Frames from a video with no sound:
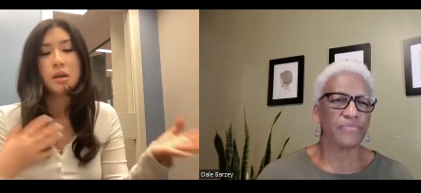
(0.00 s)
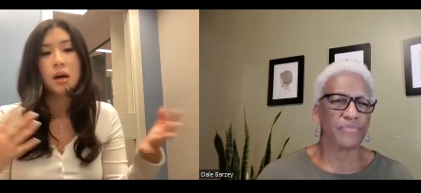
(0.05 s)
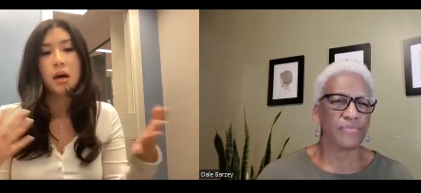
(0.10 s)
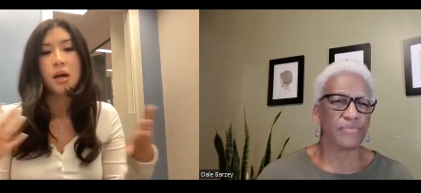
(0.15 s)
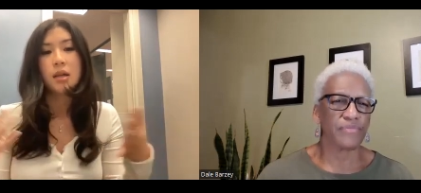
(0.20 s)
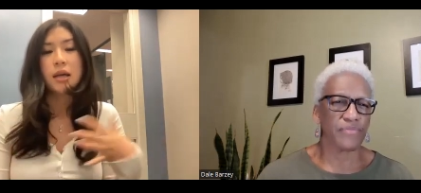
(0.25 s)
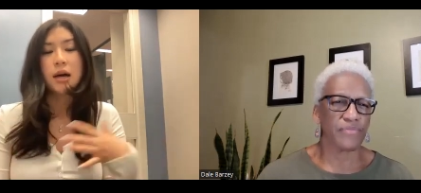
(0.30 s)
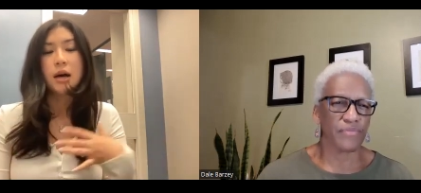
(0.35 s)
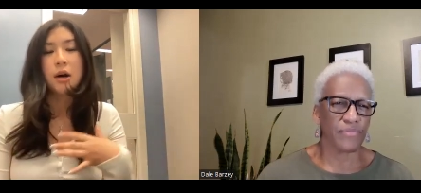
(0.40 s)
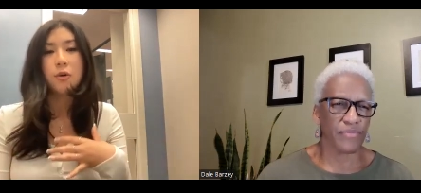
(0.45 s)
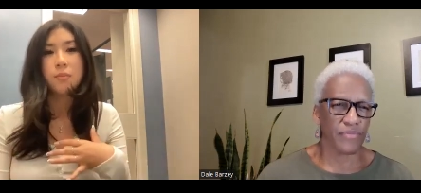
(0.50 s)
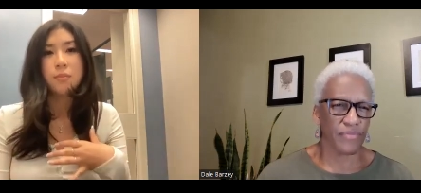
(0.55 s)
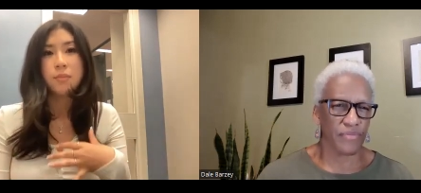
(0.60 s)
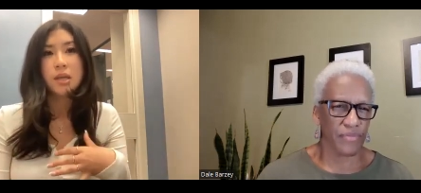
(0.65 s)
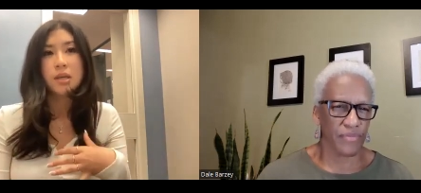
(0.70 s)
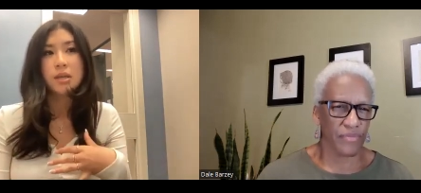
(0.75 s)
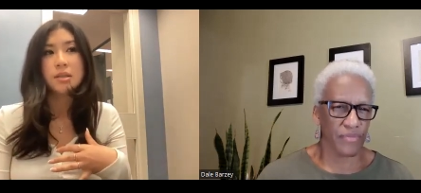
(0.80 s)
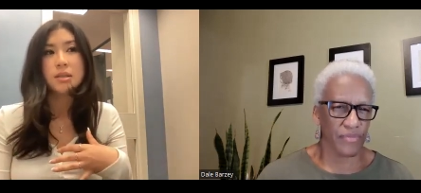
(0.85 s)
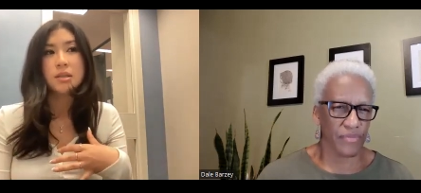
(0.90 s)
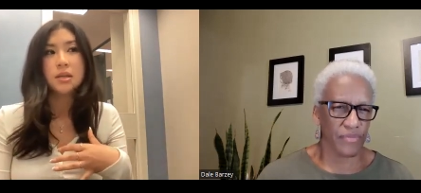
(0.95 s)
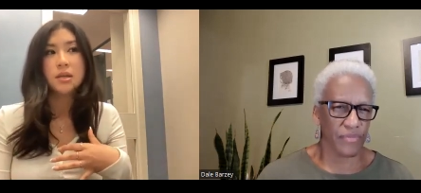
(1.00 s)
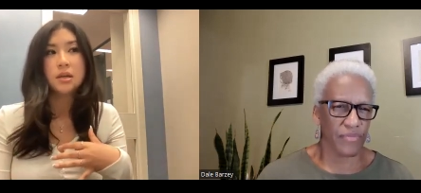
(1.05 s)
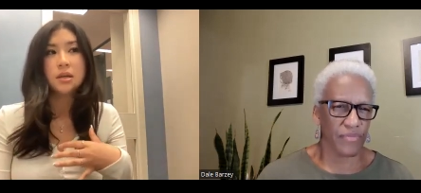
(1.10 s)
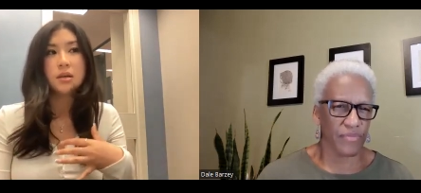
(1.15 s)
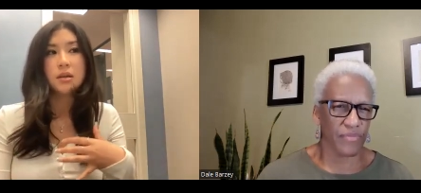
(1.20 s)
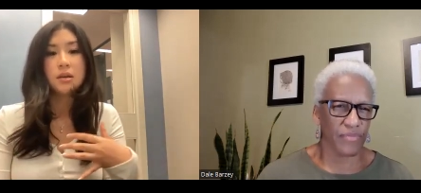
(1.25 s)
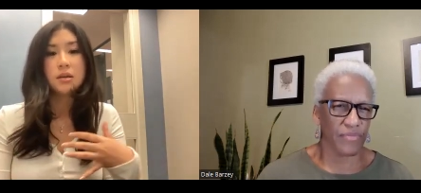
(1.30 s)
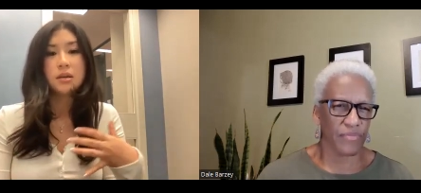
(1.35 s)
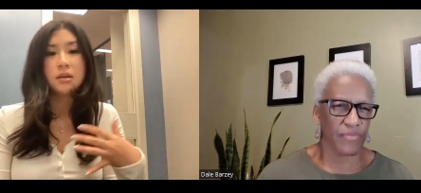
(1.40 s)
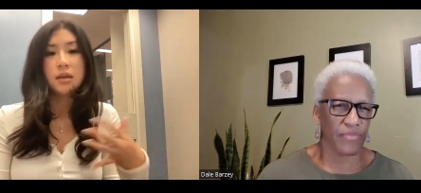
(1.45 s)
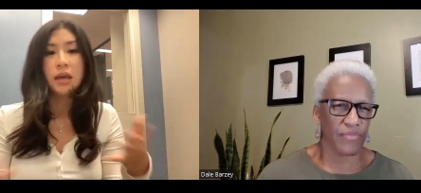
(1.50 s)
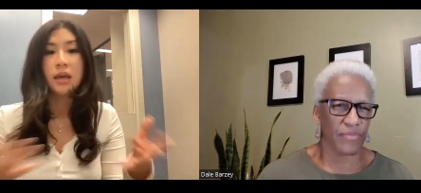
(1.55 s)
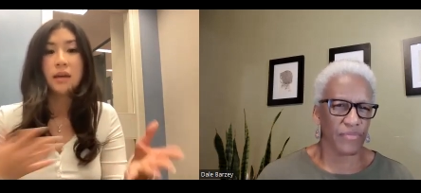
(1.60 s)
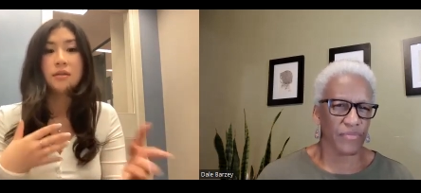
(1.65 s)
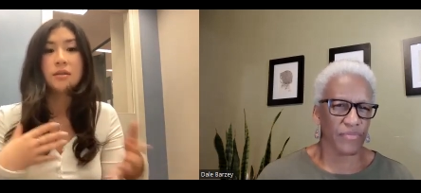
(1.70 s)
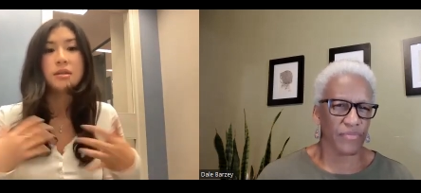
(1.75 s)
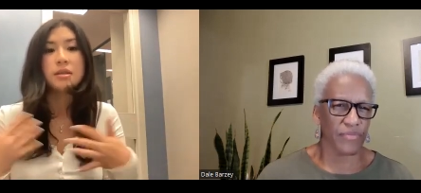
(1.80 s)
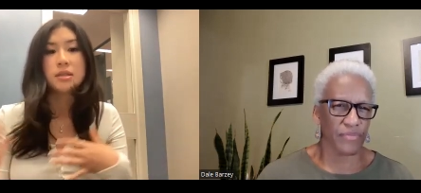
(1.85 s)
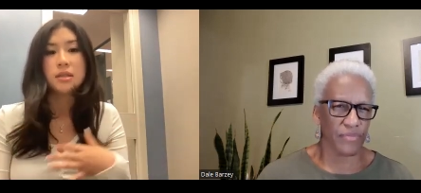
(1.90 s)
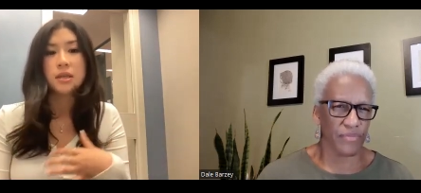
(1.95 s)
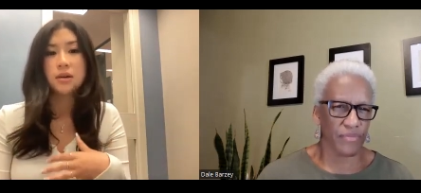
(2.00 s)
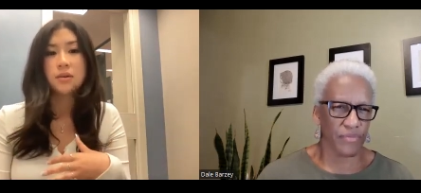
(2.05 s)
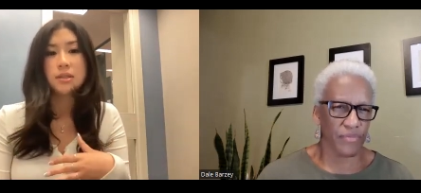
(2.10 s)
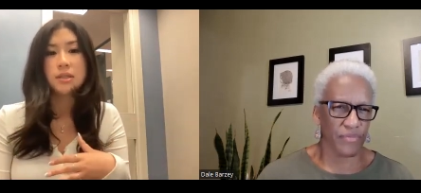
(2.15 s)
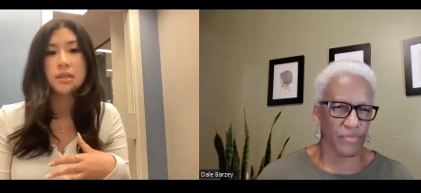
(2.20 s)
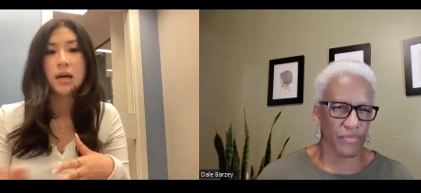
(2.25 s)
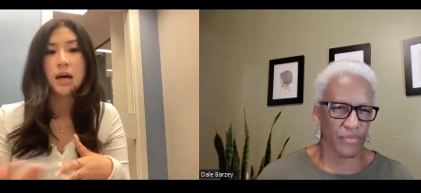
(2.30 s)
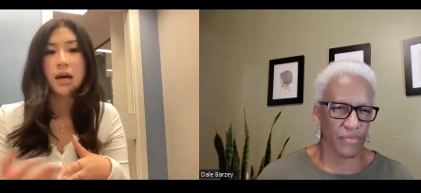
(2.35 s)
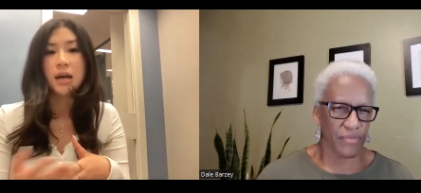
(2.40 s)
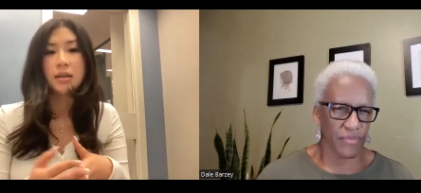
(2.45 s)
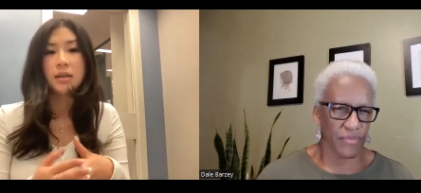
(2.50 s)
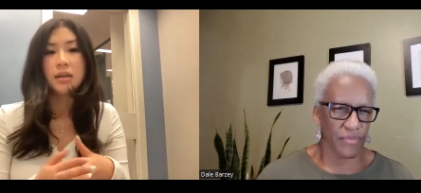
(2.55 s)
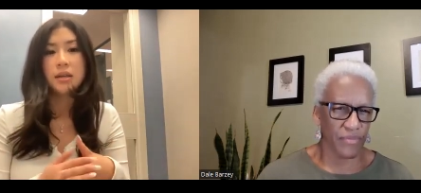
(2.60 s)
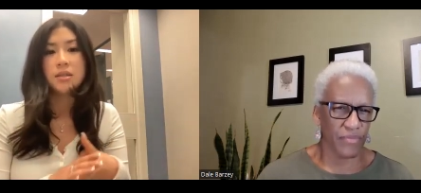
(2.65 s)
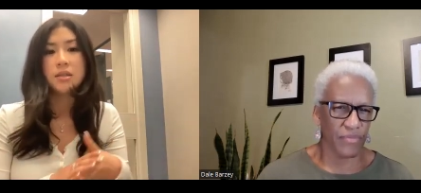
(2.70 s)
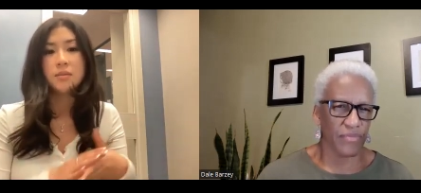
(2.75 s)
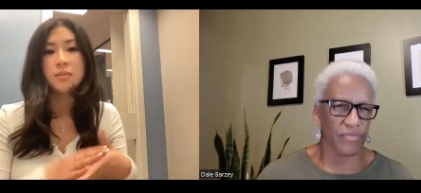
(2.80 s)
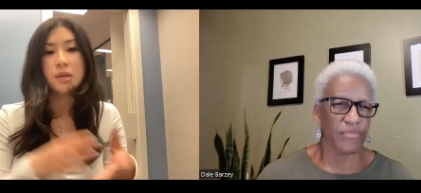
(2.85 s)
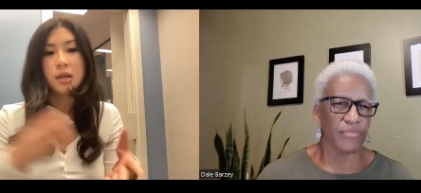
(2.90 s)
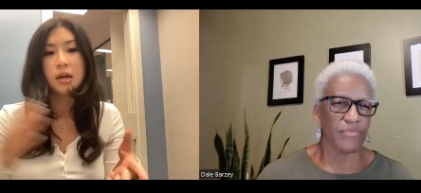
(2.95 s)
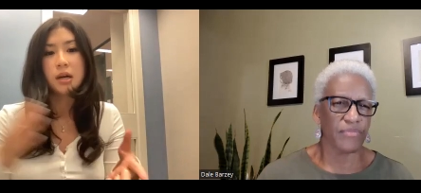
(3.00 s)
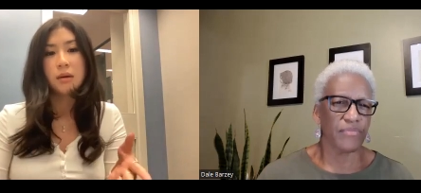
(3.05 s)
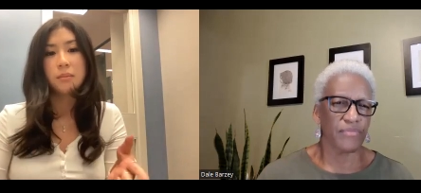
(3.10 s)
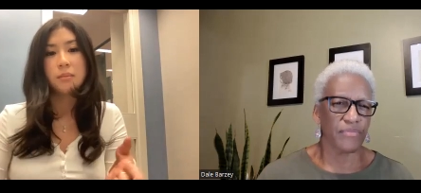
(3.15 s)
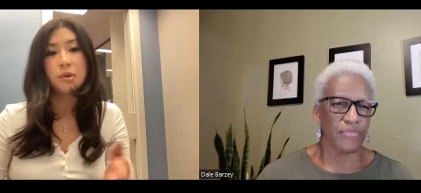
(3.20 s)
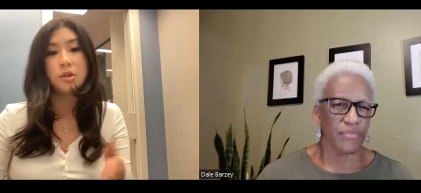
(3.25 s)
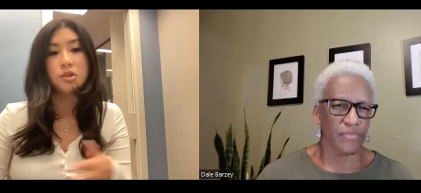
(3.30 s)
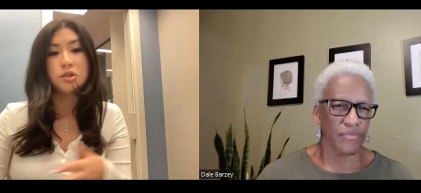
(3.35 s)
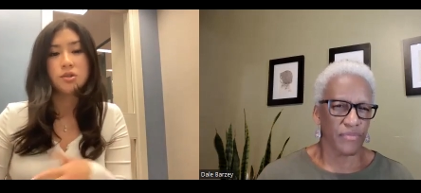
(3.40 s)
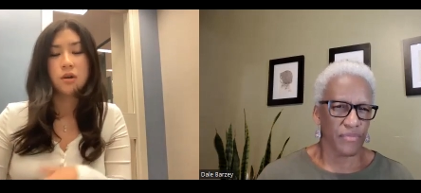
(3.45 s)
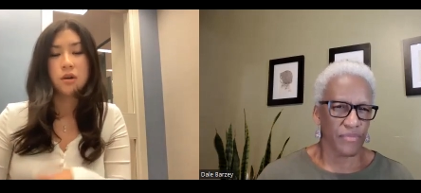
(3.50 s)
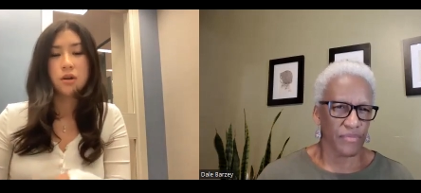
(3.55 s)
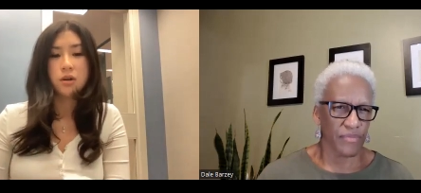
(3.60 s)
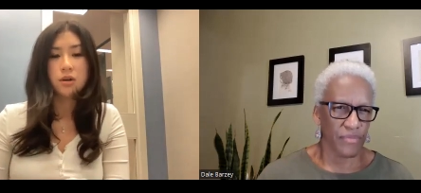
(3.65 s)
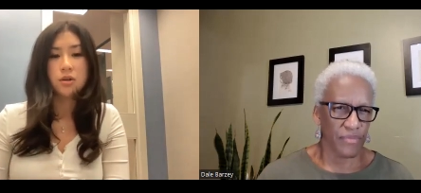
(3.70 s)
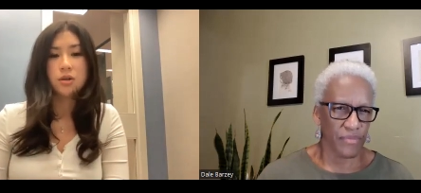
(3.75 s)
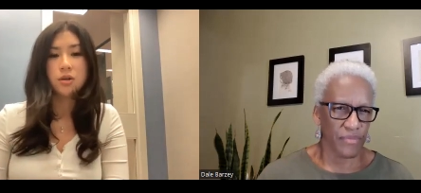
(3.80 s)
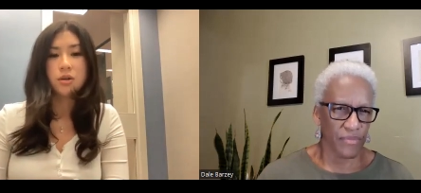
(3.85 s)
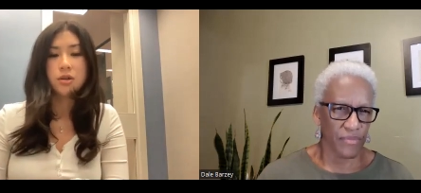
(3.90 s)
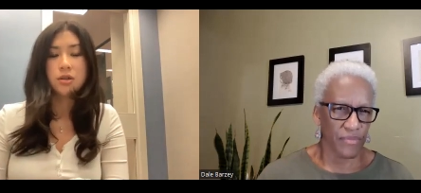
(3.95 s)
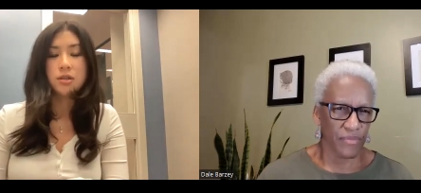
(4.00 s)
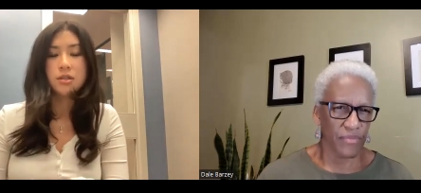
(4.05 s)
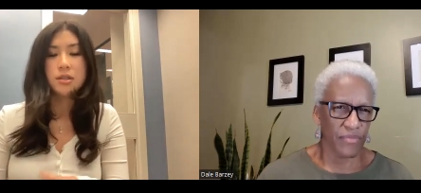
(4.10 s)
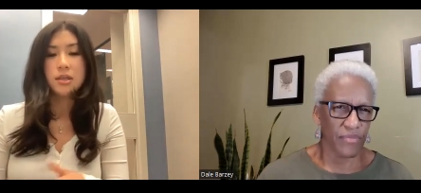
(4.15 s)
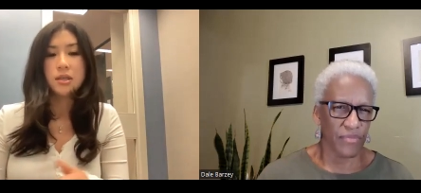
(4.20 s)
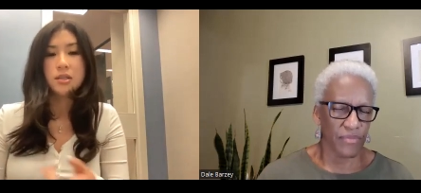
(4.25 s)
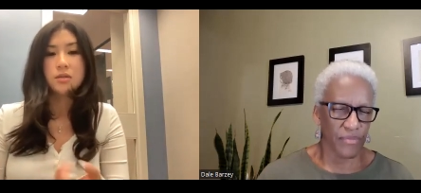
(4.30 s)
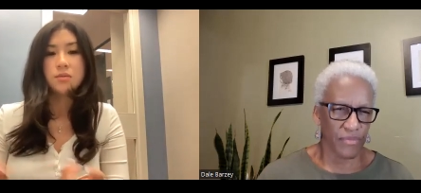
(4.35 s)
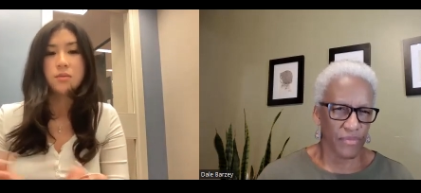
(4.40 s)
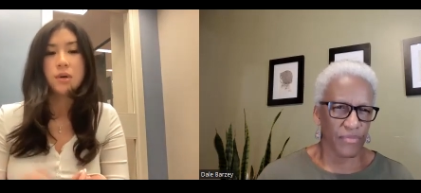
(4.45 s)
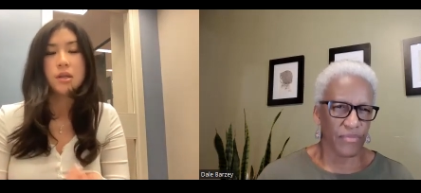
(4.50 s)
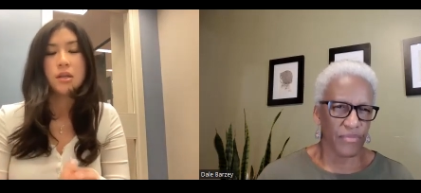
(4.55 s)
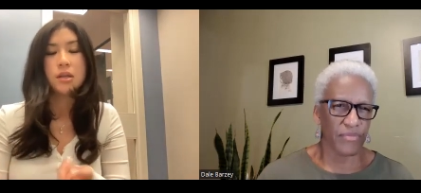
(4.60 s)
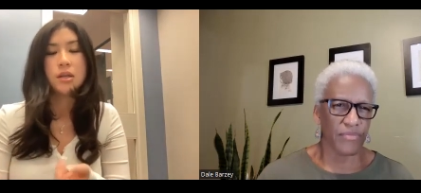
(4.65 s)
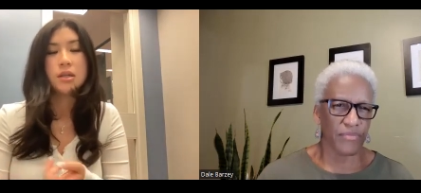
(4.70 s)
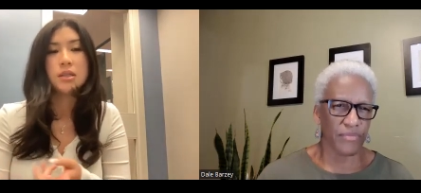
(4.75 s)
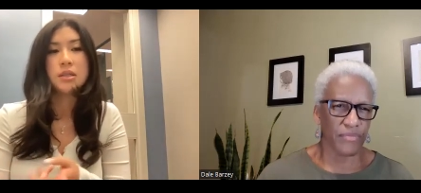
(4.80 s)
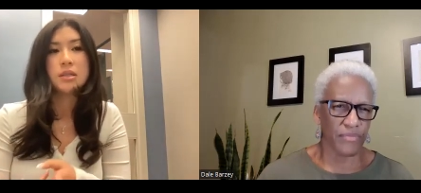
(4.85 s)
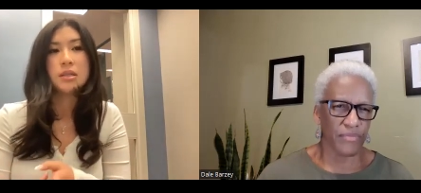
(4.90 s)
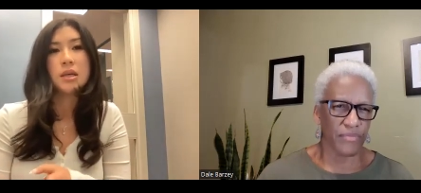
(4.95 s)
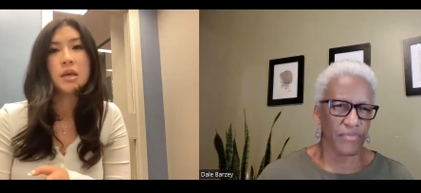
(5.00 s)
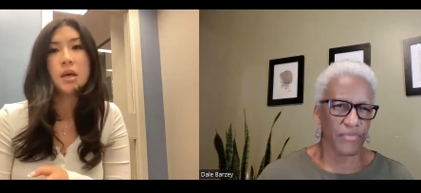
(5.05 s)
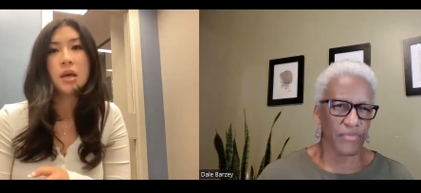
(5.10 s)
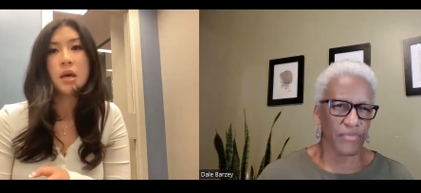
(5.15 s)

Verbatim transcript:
Speaker 1: allow me to gain the skills that I need to become a stronger nurse, as well as,